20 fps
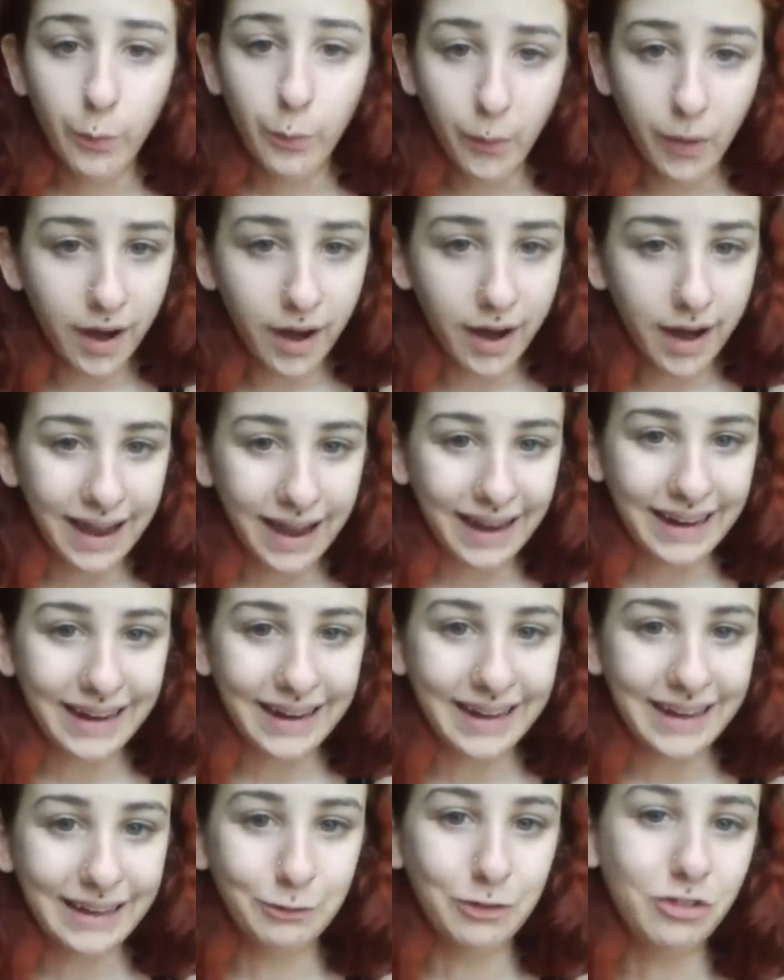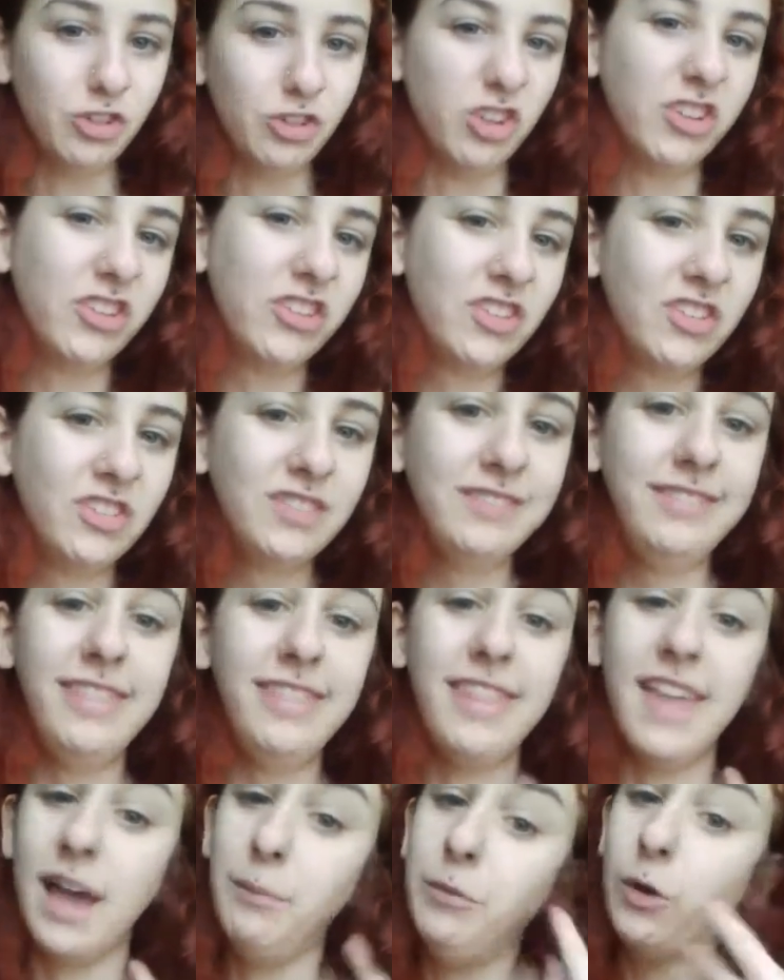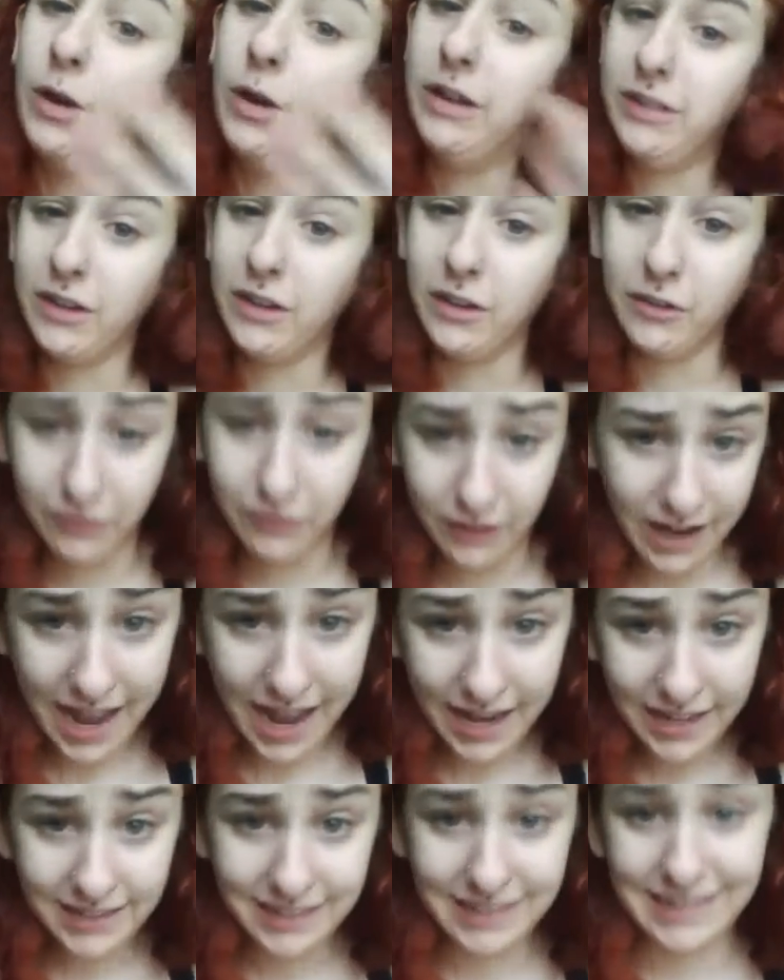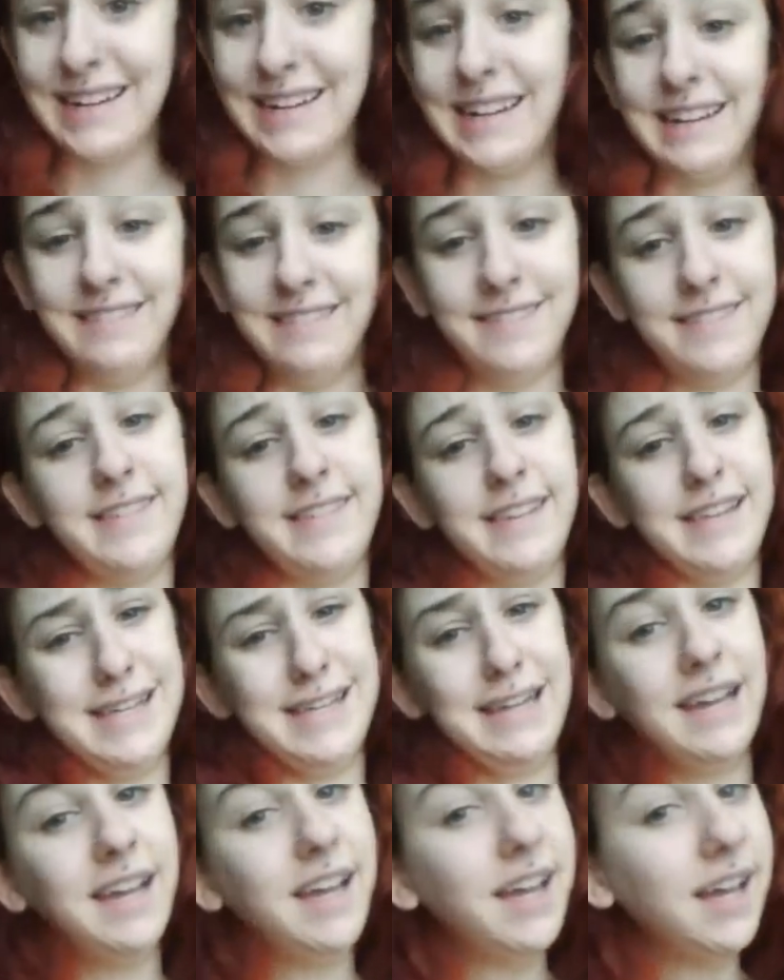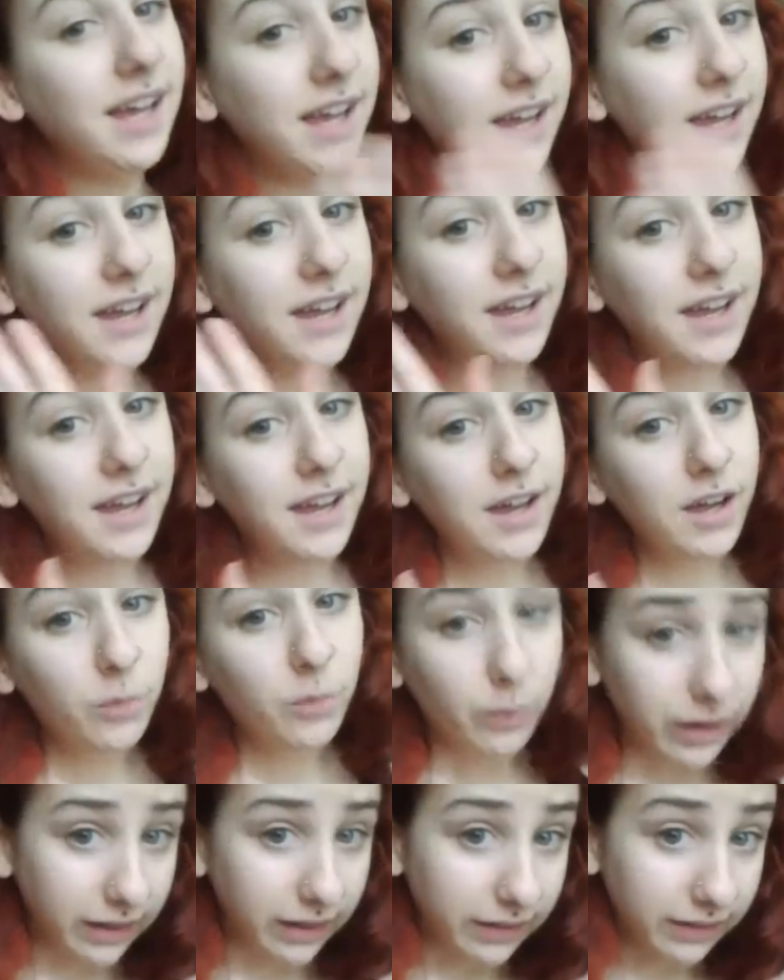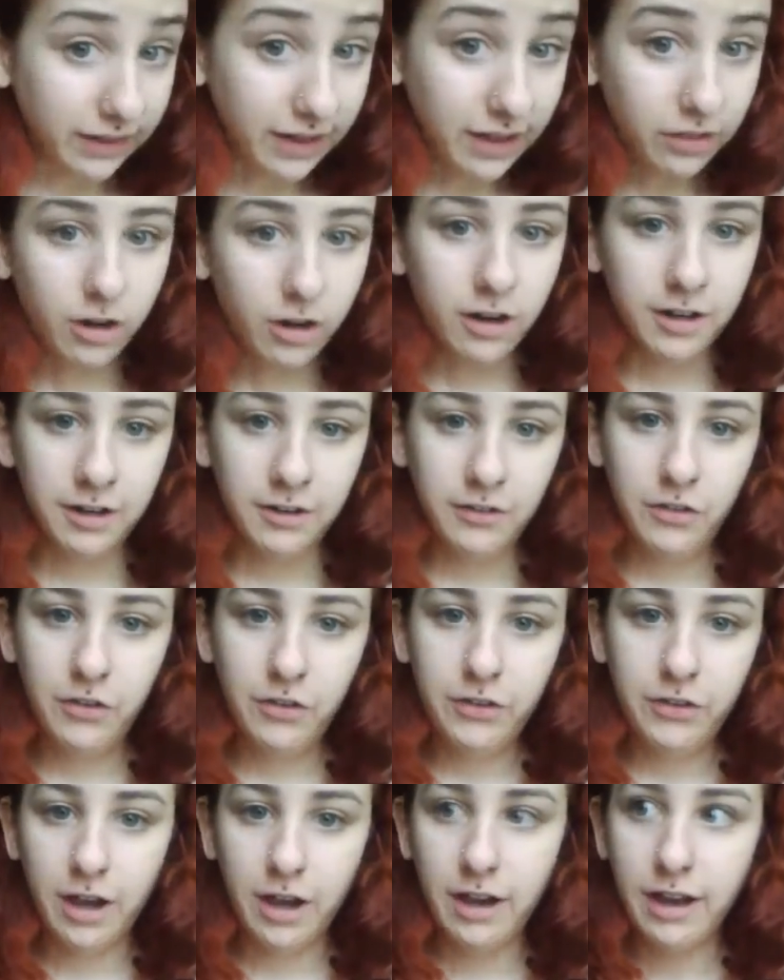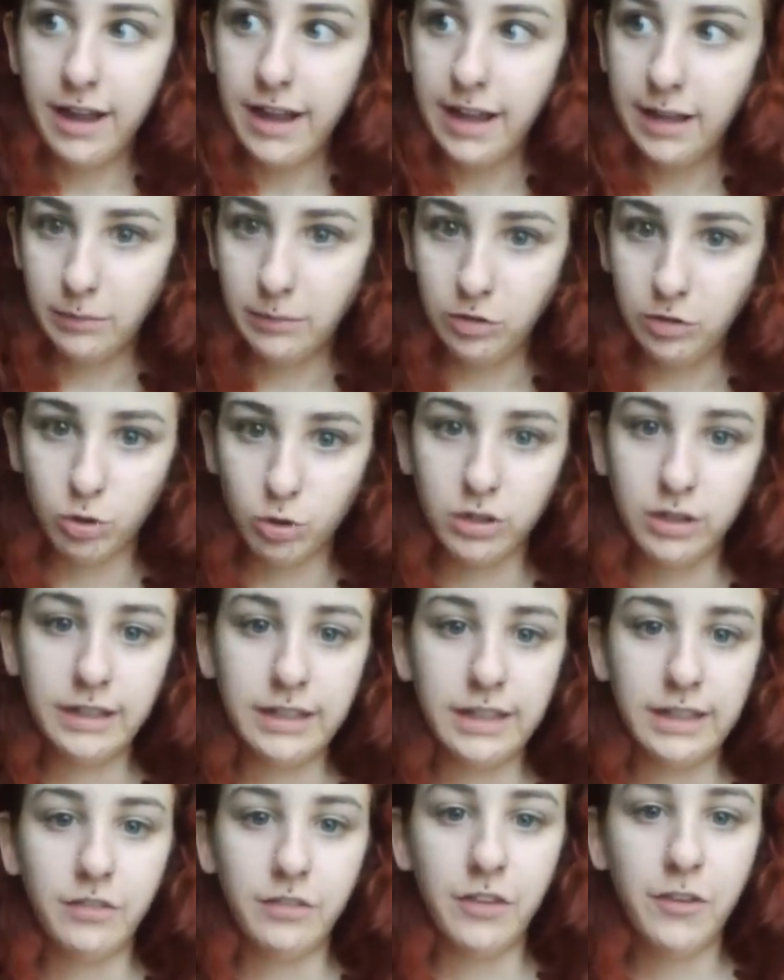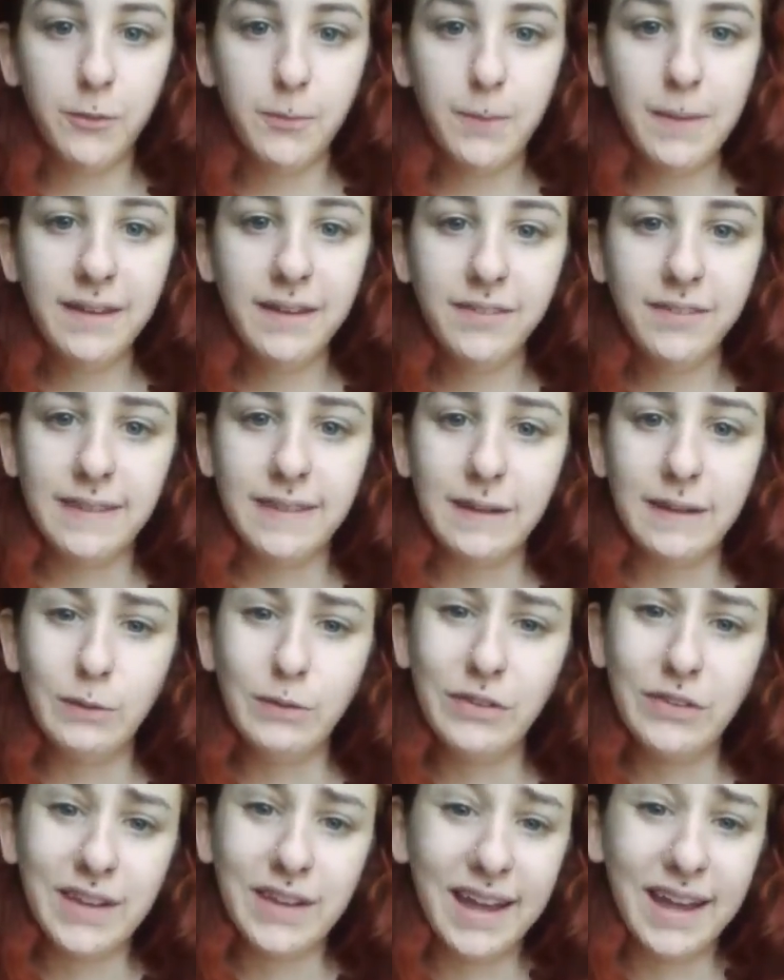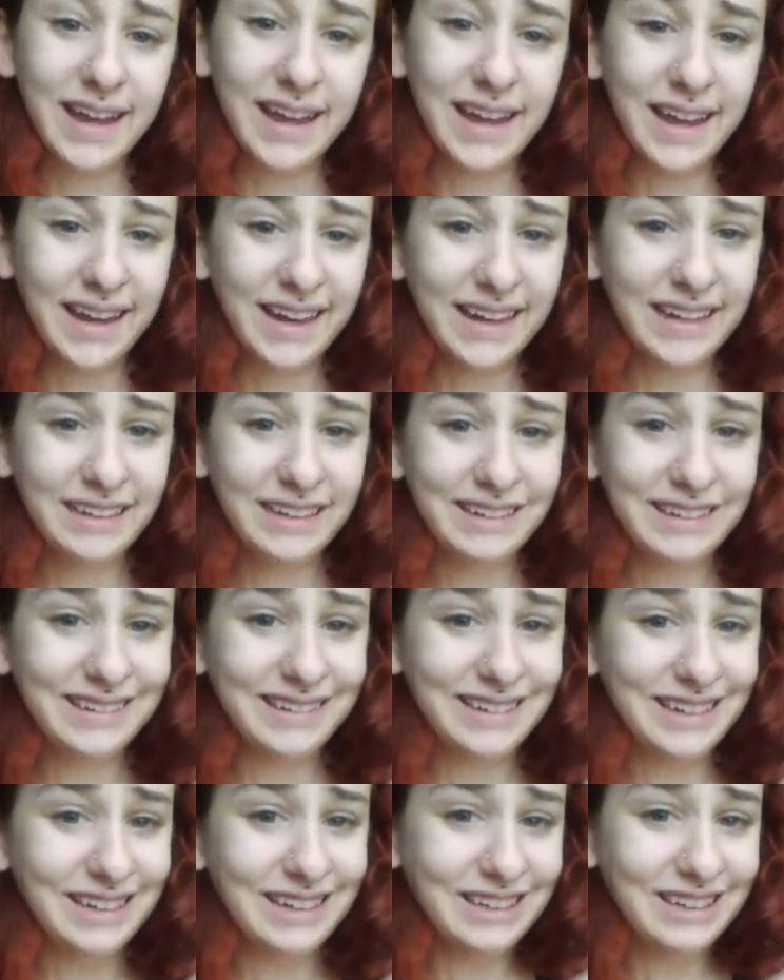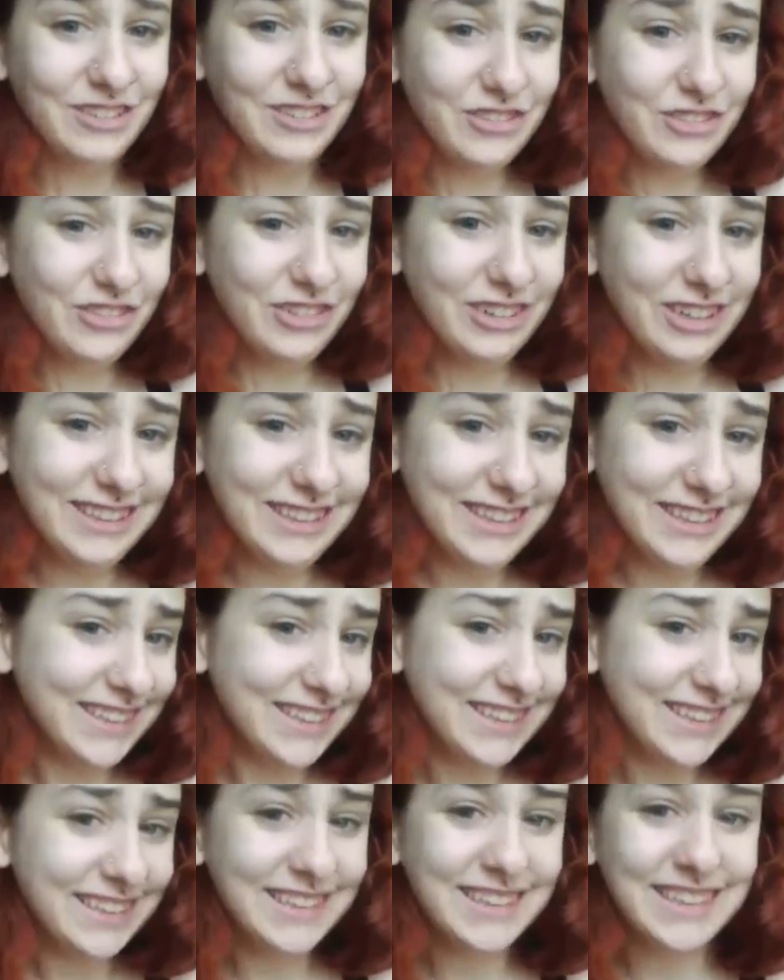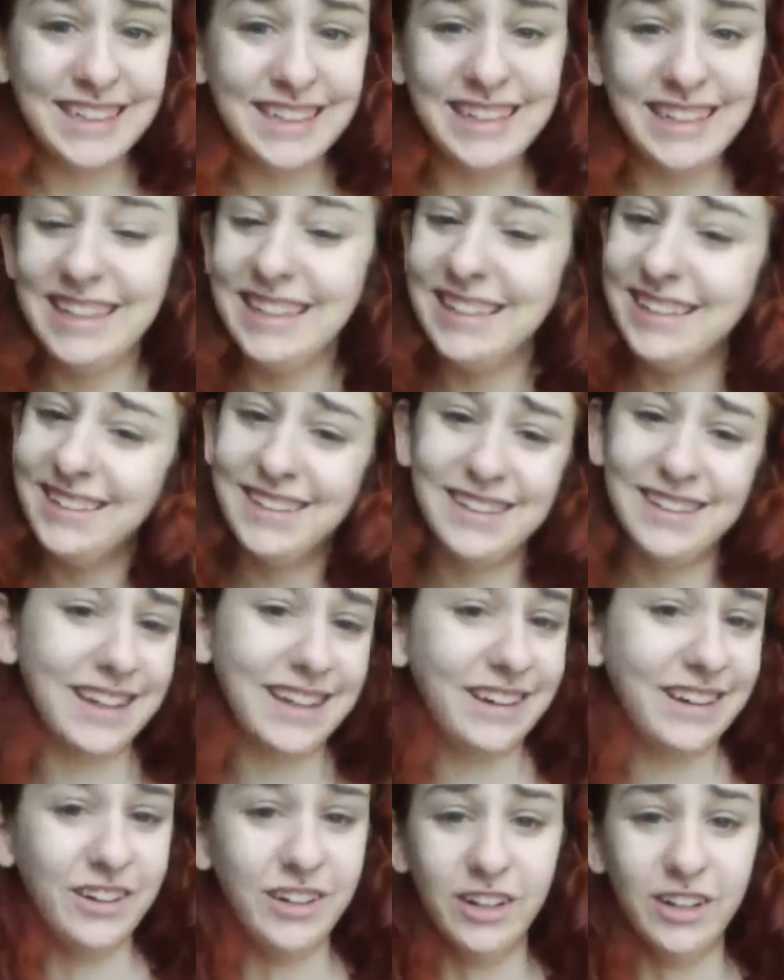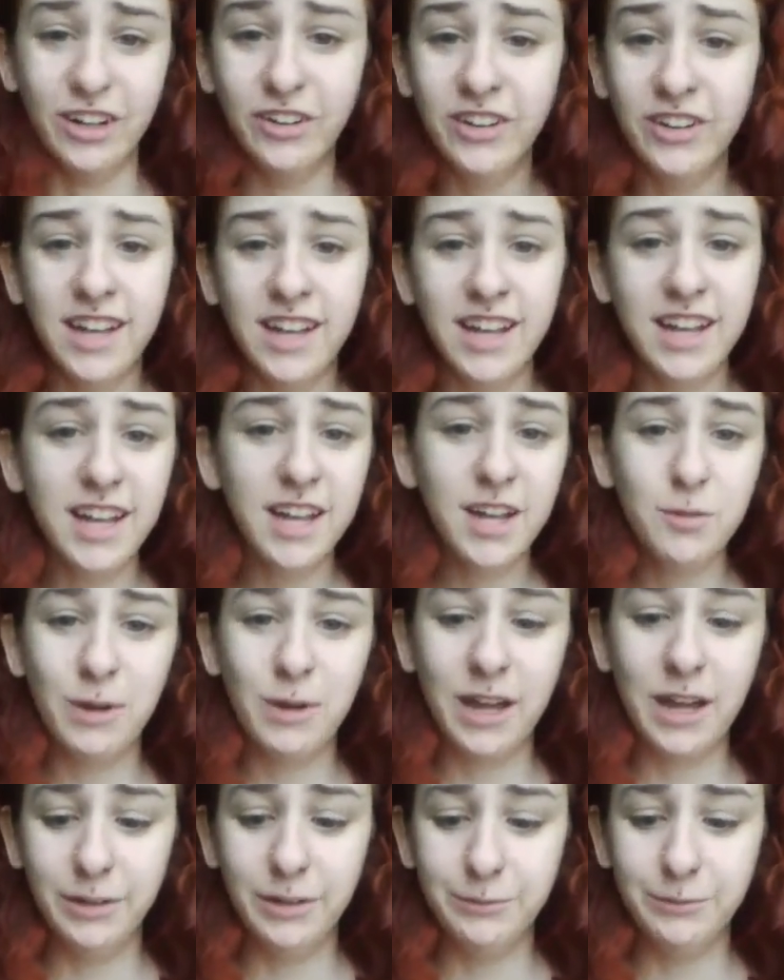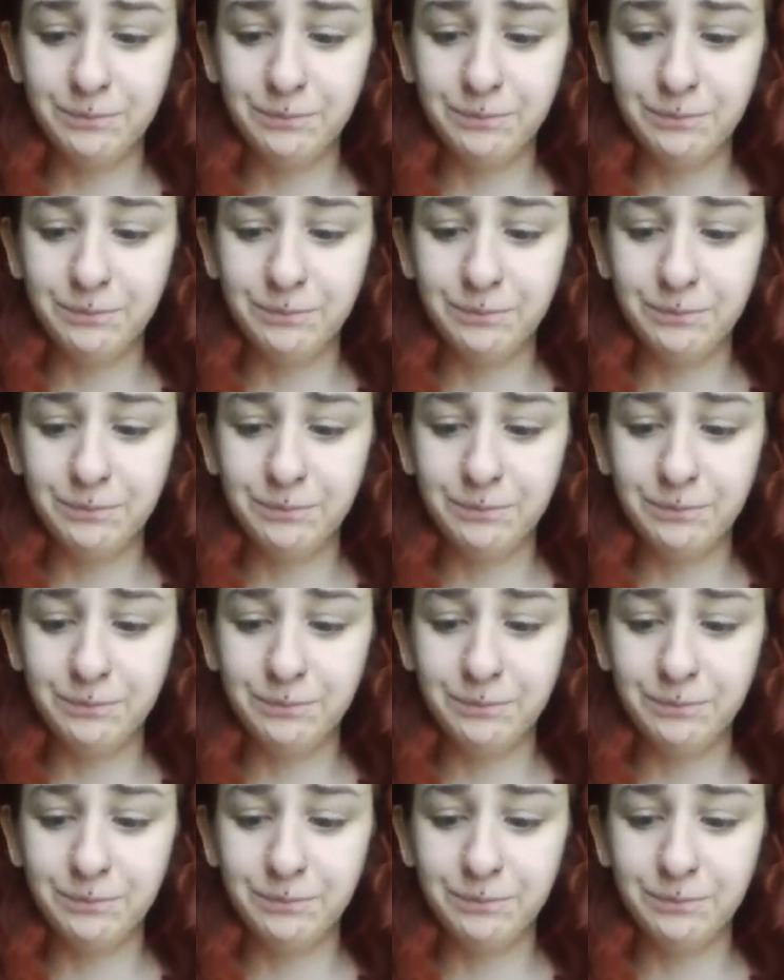why. It was just, I'm going there for acting and seeing one of the other arts got a majority of the space. There was kind of, I don't know, but